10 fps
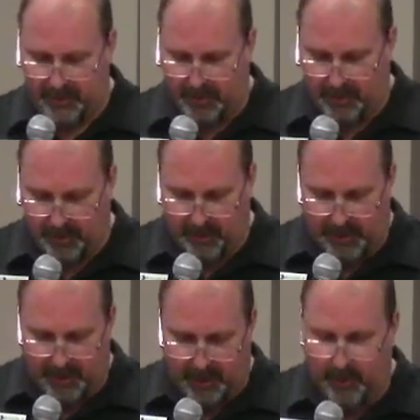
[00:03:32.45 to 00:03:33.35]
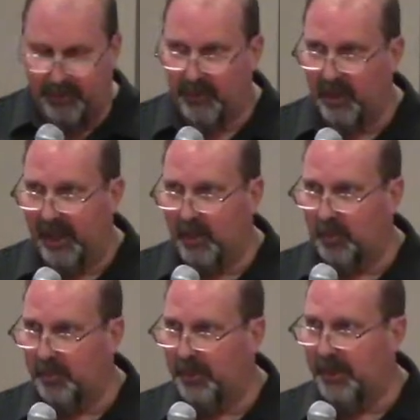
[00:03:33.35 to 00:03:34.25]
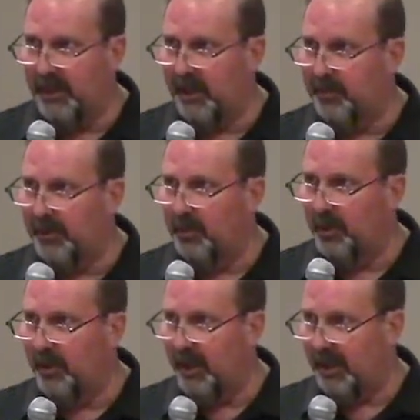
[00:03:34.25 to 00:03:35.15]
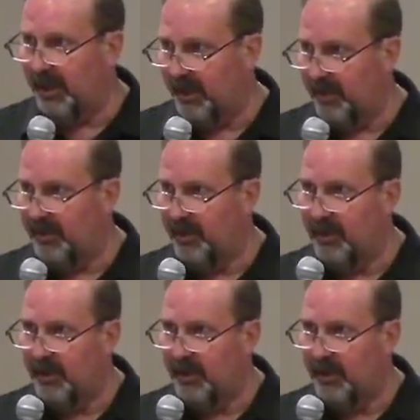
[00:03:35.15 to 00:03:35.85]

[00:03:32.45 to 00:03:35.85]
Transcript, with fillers: So we feel like we're pretty deeply rooted in the